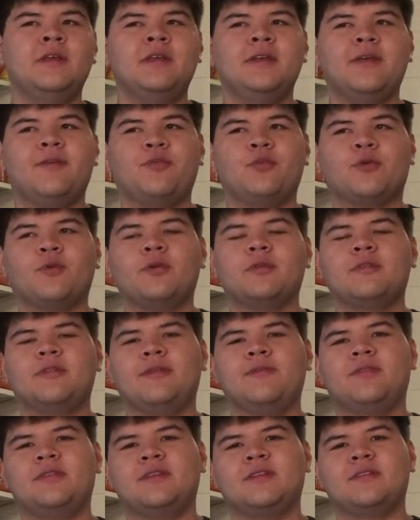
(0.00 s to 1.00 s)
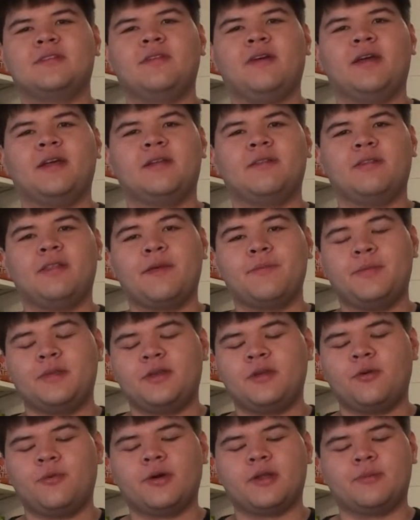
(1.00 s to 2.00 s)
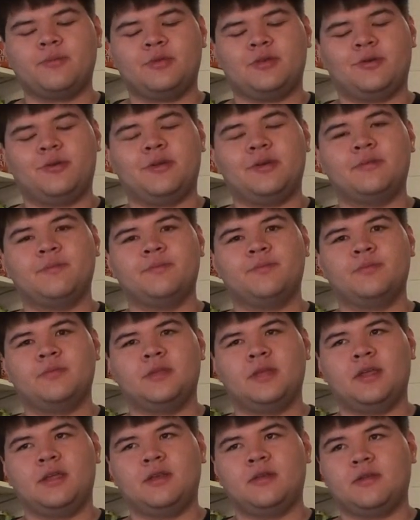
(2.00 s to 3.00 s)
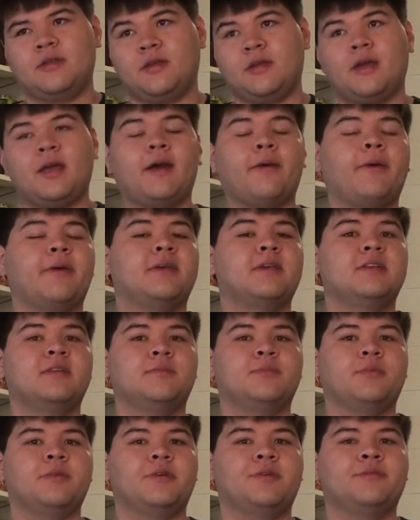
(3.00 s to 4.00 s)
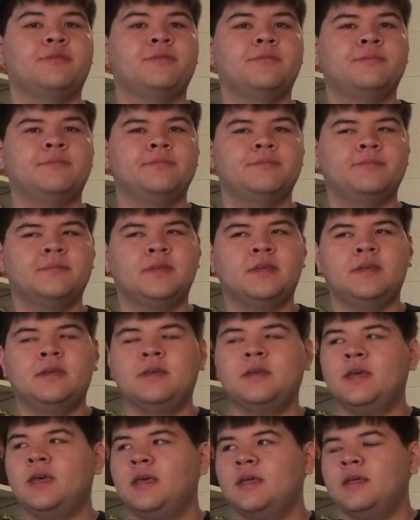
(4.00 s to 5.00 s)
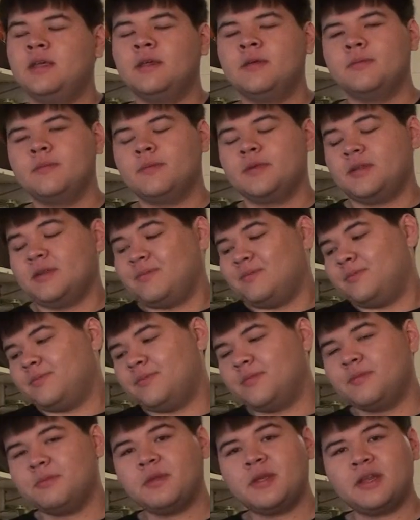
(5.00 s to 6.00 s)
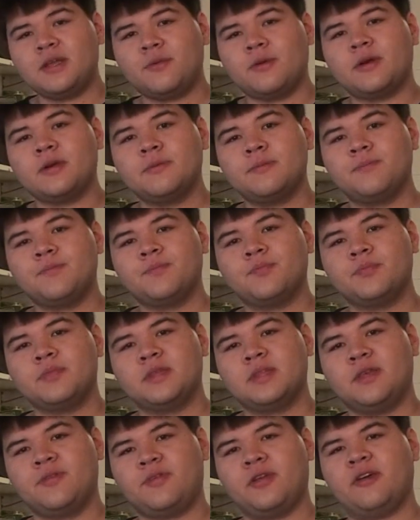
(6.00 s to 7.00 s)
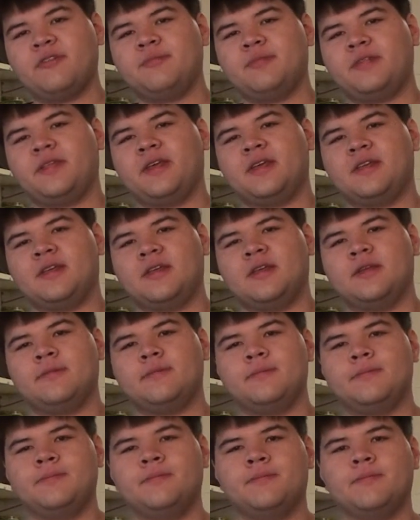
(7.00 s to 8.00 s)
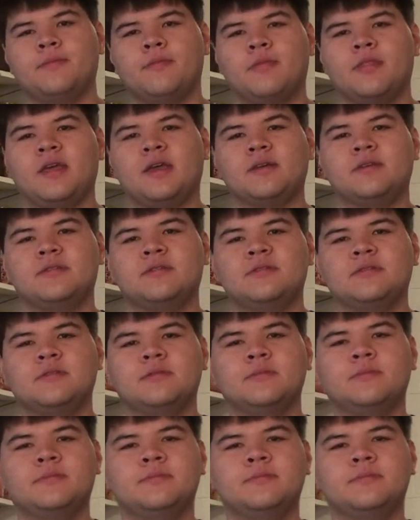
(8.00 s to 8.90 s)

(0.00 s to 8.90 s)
if you're going to leave a dislike, let me know what I'm doing and how I can improve. Anyway, if you have been liking it, thanks.